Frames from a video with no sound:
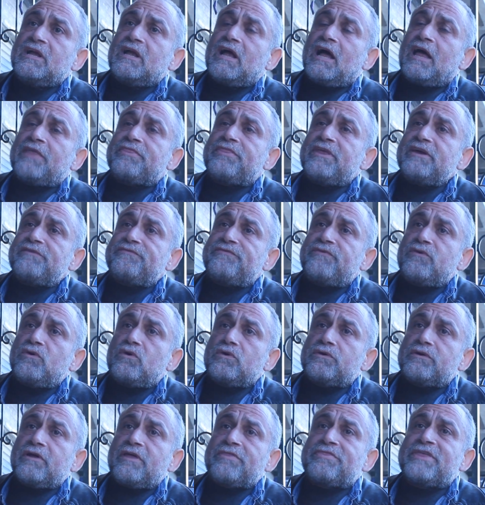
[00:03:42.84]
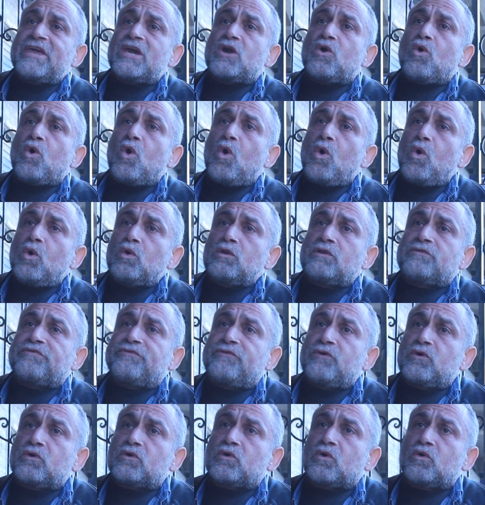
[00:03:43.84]
and therefore they called
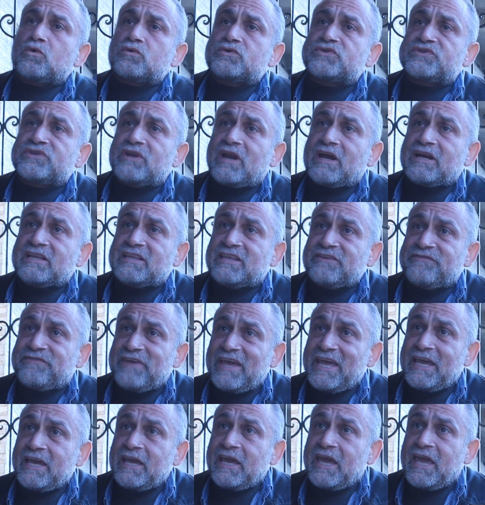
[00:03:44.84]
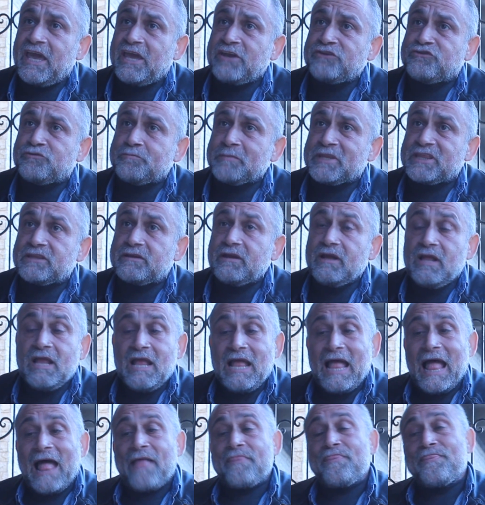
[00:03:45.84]
for constructive engagement.
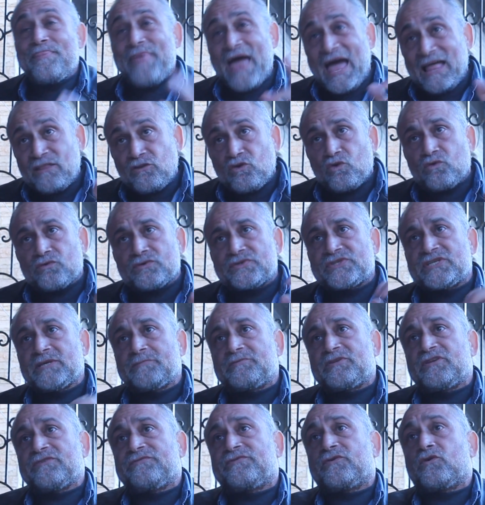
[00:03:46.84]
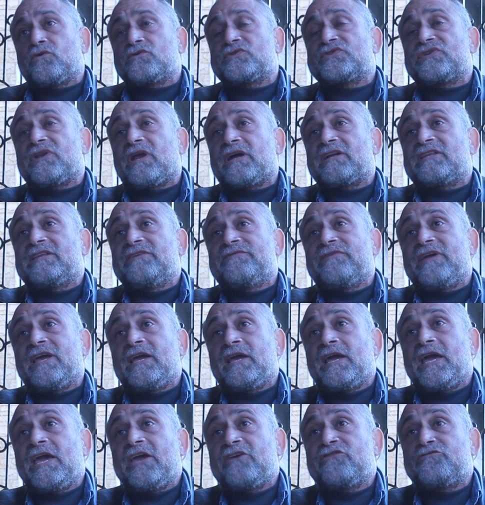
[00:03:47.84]
And that concept of constructive
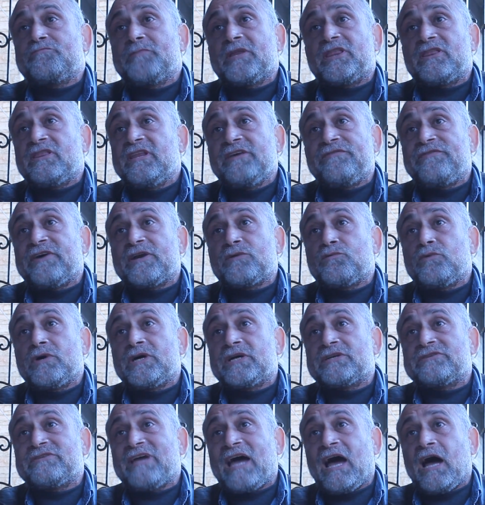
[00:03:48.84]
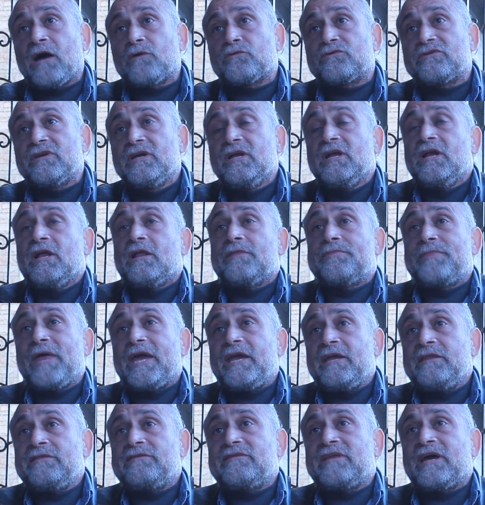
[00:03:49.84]
engagement never worked out.
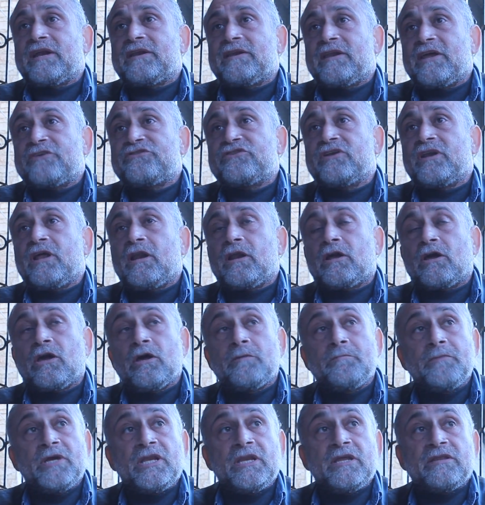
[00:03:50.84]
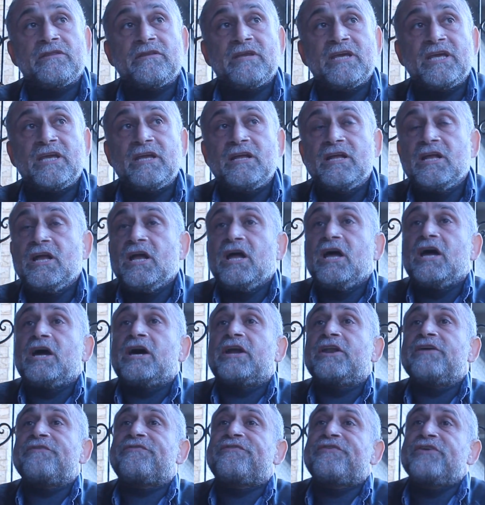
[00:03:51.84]
The international community
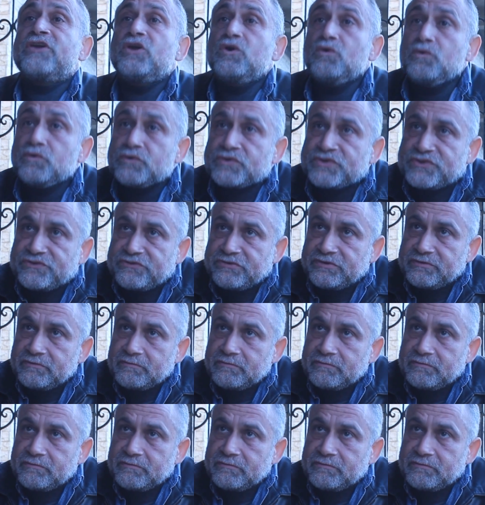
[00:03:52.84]
refused